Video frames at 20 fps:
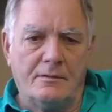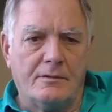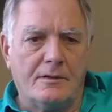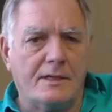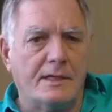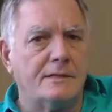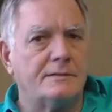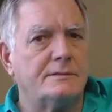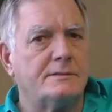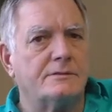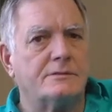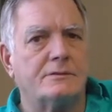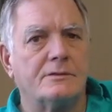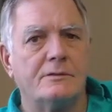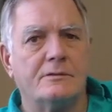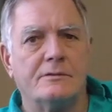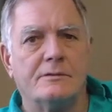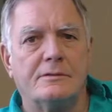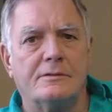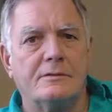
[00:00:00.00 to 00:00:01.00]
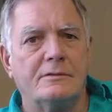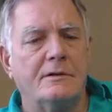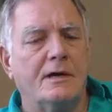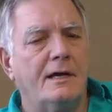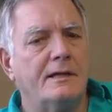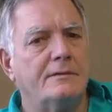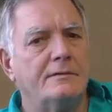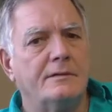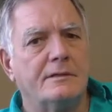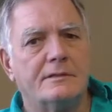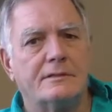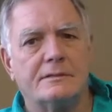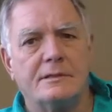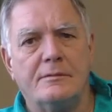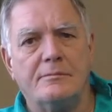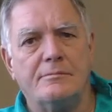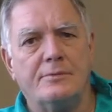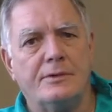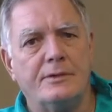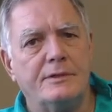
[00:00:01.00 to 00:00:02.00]
Well, that's the truth. You're either at
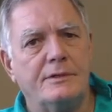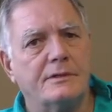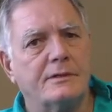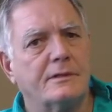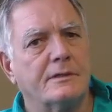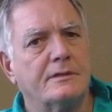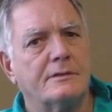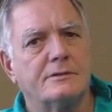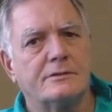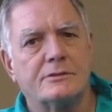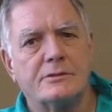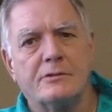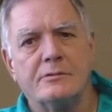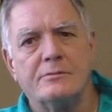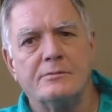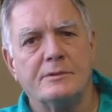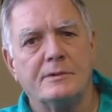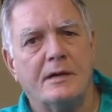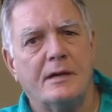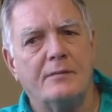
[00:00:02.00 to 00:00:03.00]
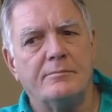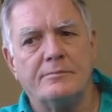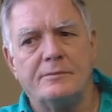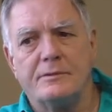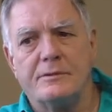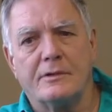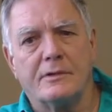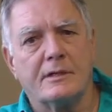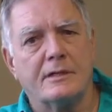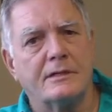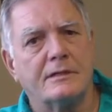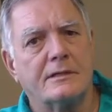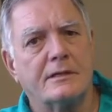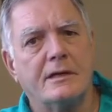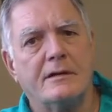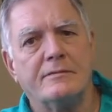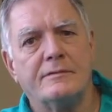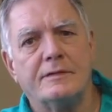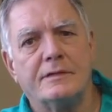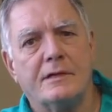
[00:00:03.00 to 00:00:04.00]
some point you're going to sober up, or get
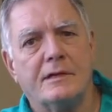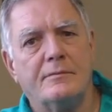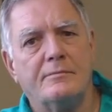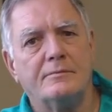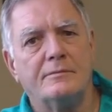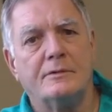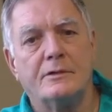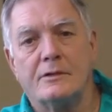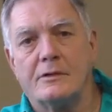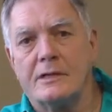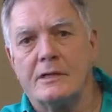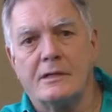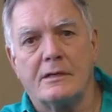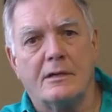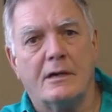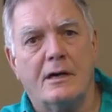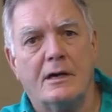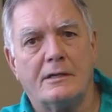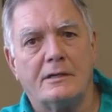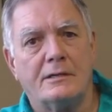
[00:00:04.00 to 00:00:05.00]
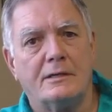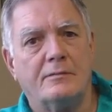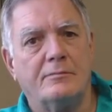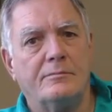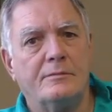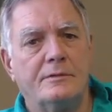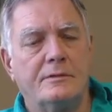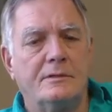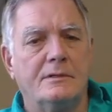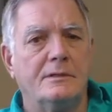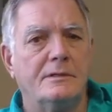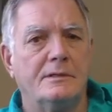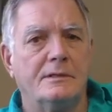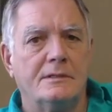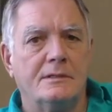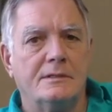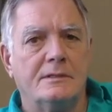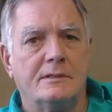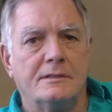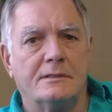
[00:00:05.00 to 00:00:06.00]
covered up, or get locked up.
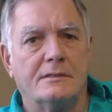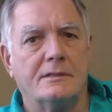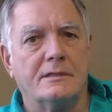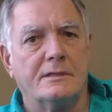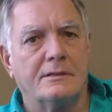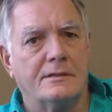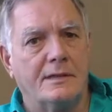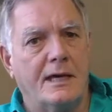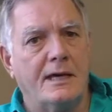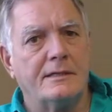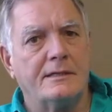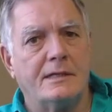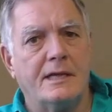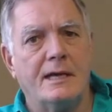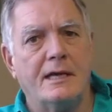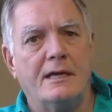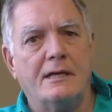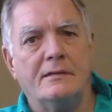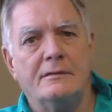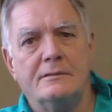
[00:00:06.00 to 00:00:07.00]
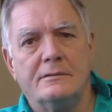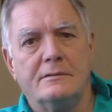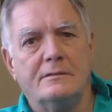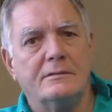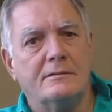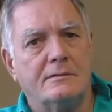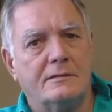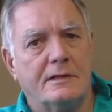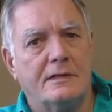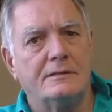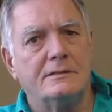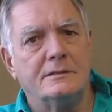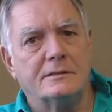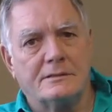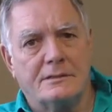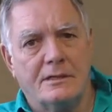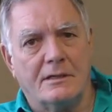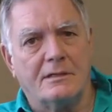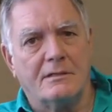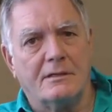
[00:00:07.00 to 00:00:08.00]
And that day, I
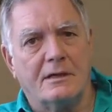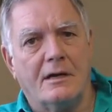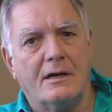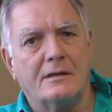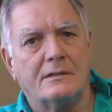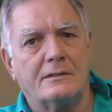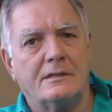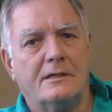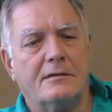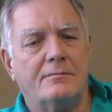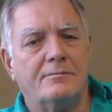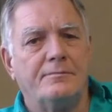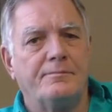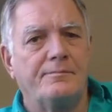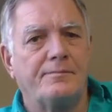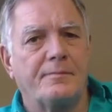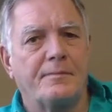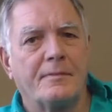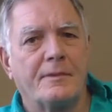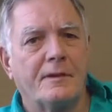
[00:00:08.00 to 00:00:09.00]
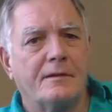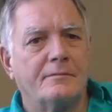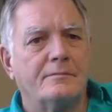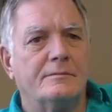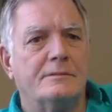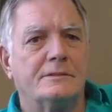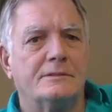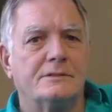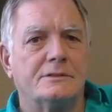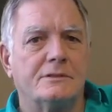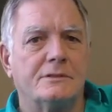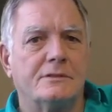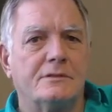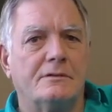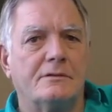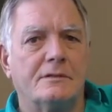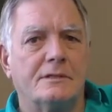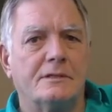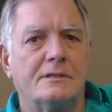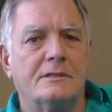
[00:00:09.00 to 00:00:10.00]
just got locked up. But you
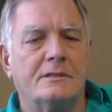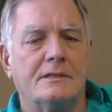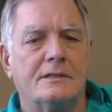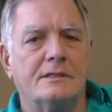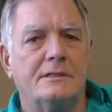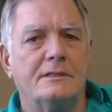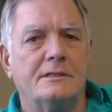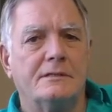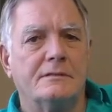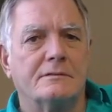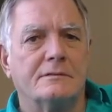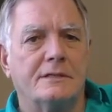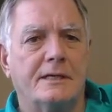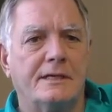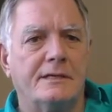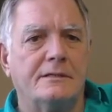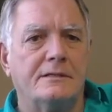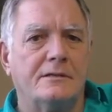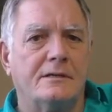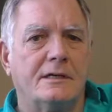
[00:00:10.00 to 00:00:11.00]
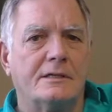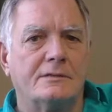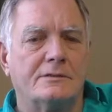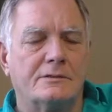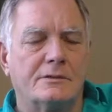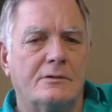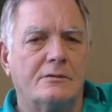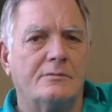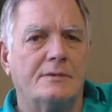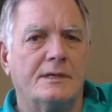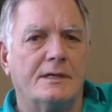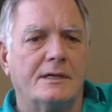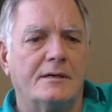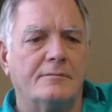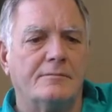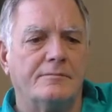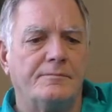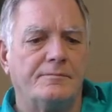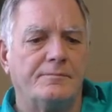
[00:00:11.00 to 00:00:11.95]
know, and then years later I sobered up,